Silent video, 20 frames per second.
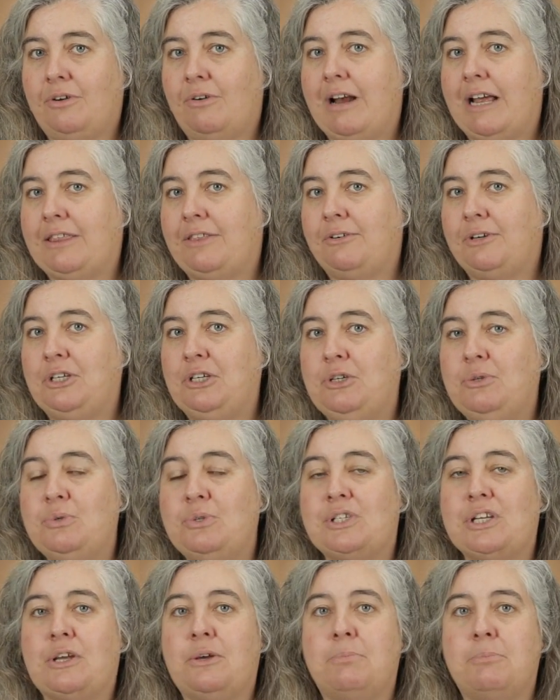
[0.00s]
You're either
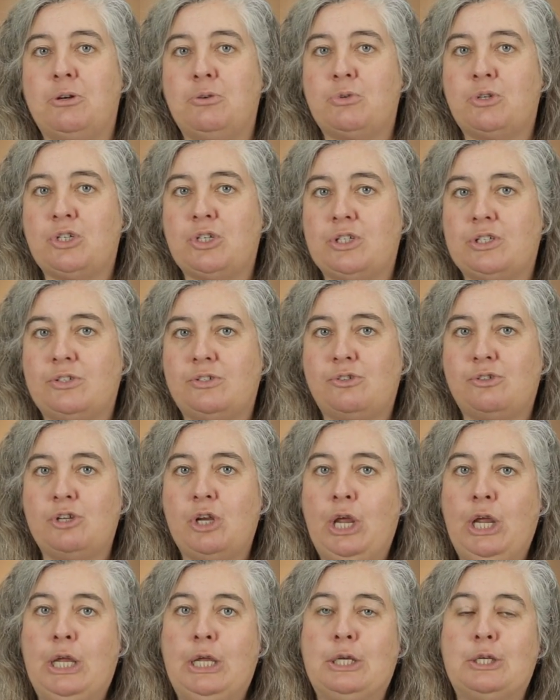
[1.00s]
using
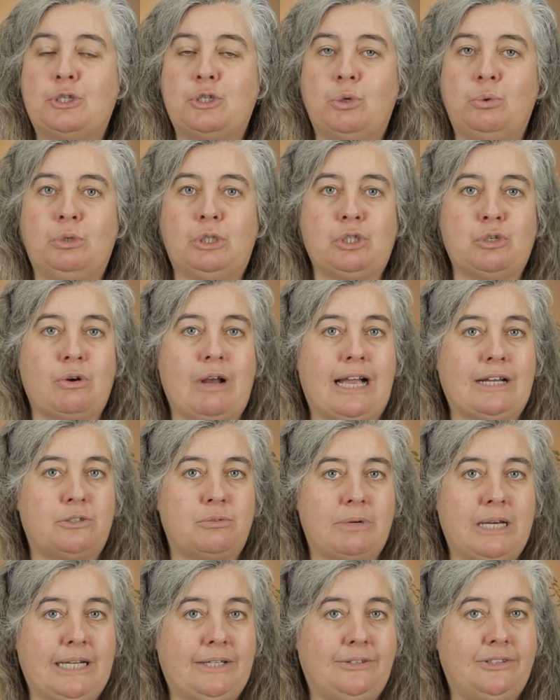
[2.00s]
emotions to
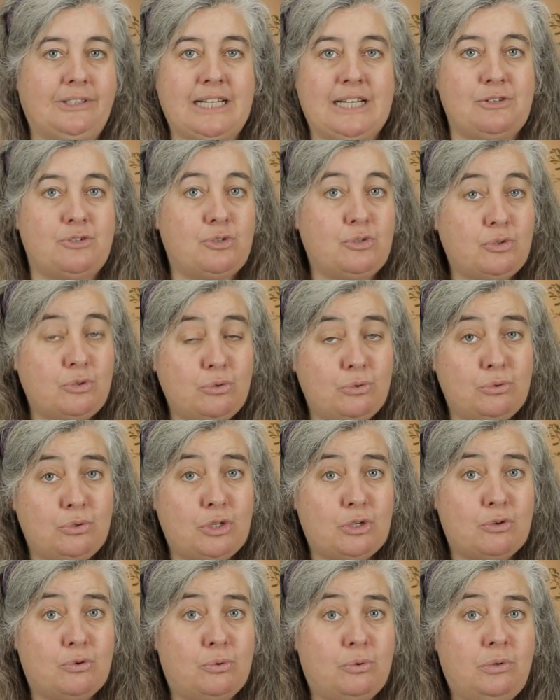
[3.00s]
attract realities to
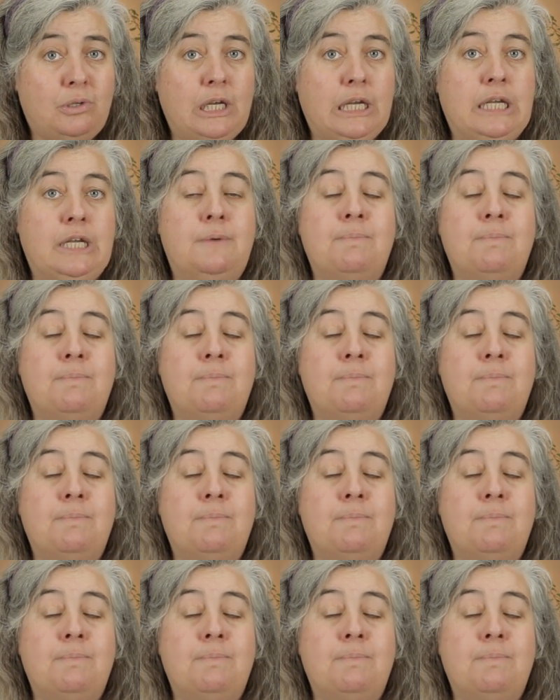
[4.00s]
you,